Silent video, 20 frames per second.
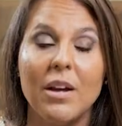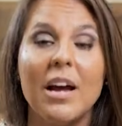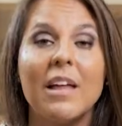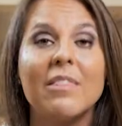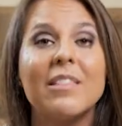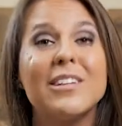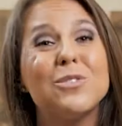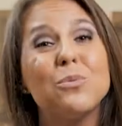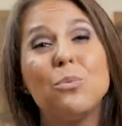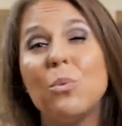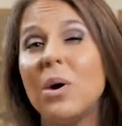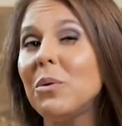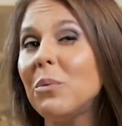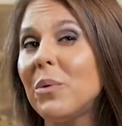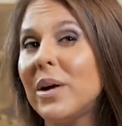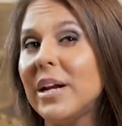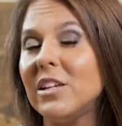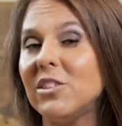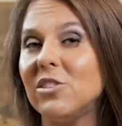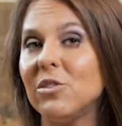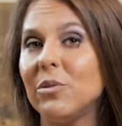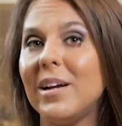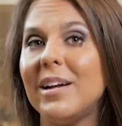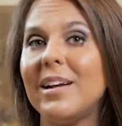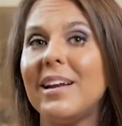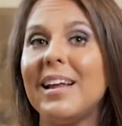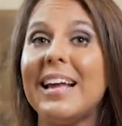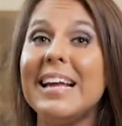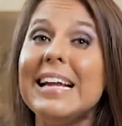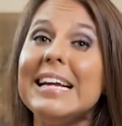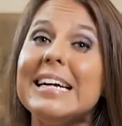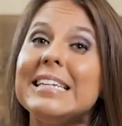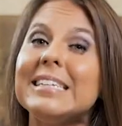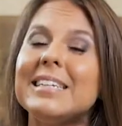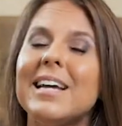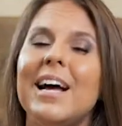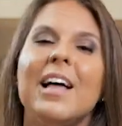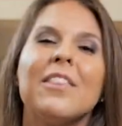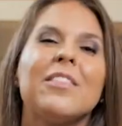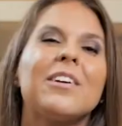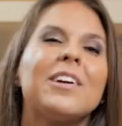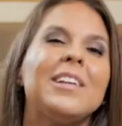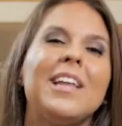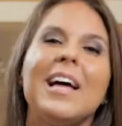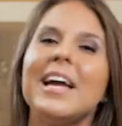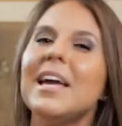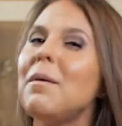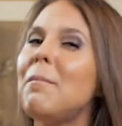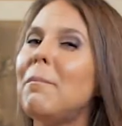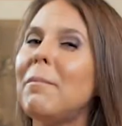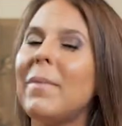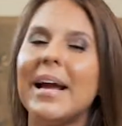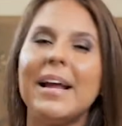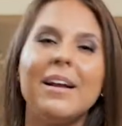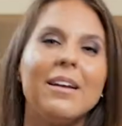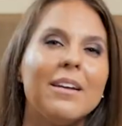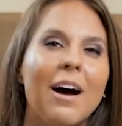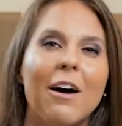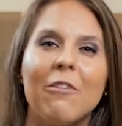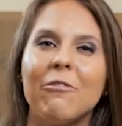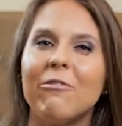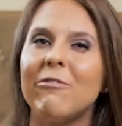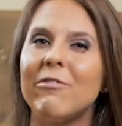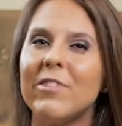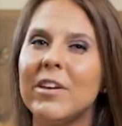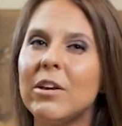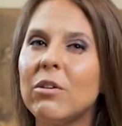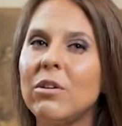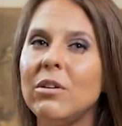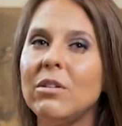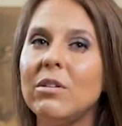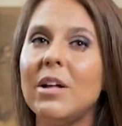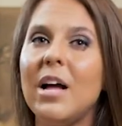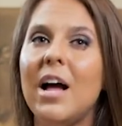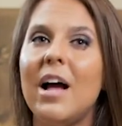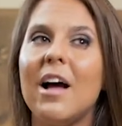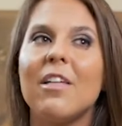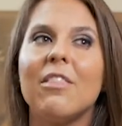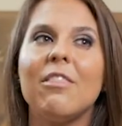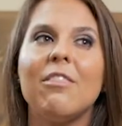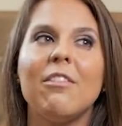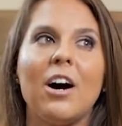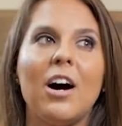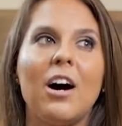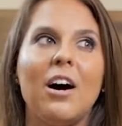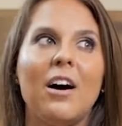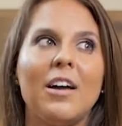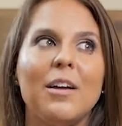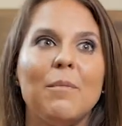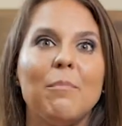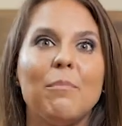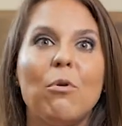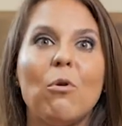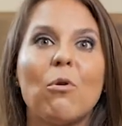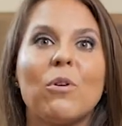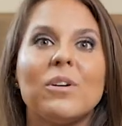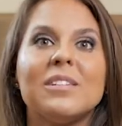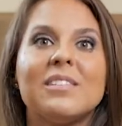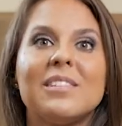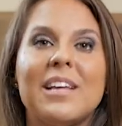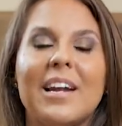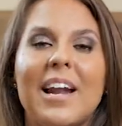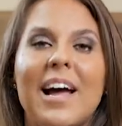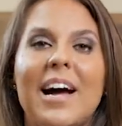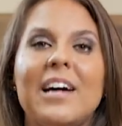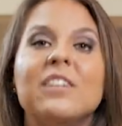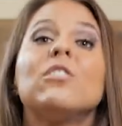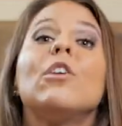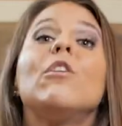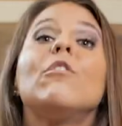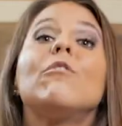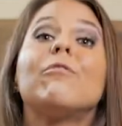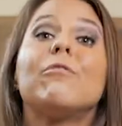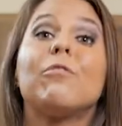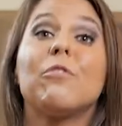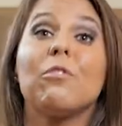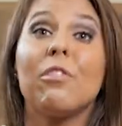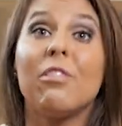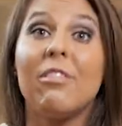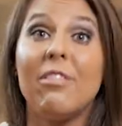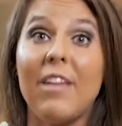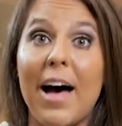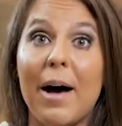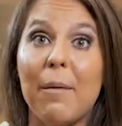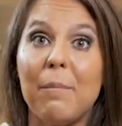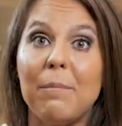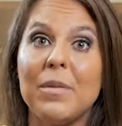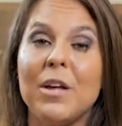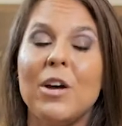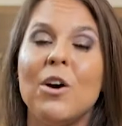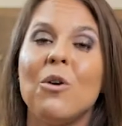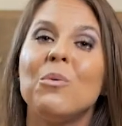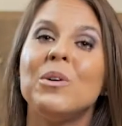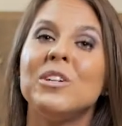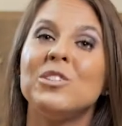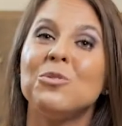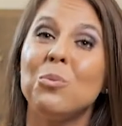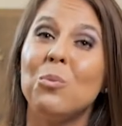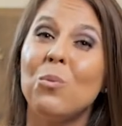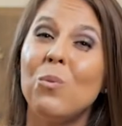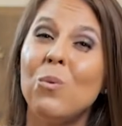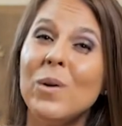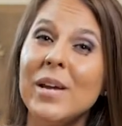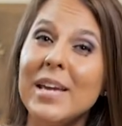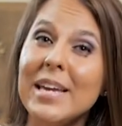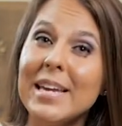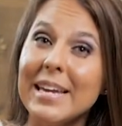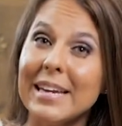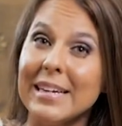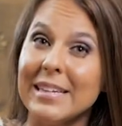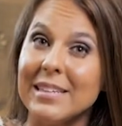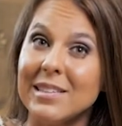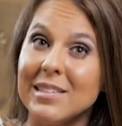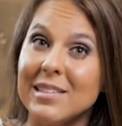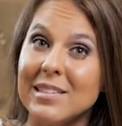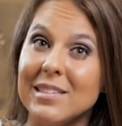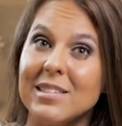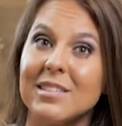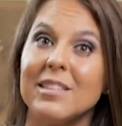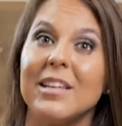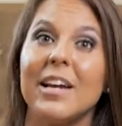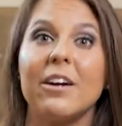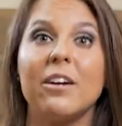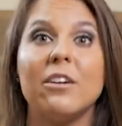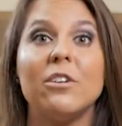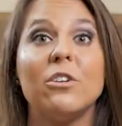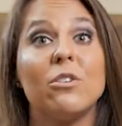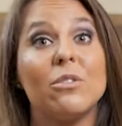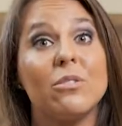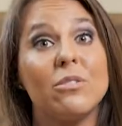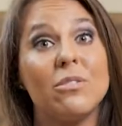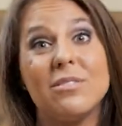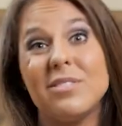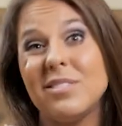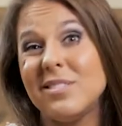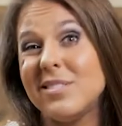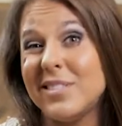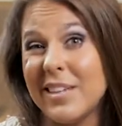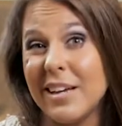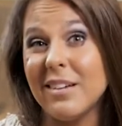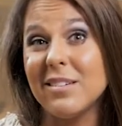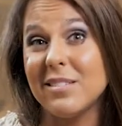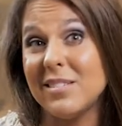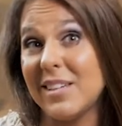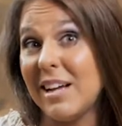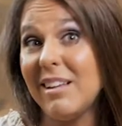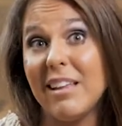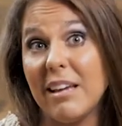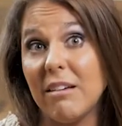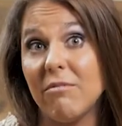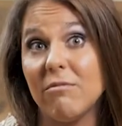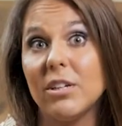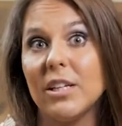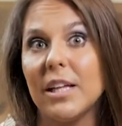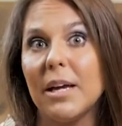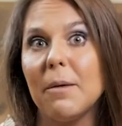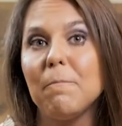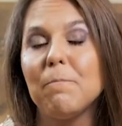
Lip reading: That's one way to do it. And the client might not feel the importance that it has for them, which weakens your selling, really.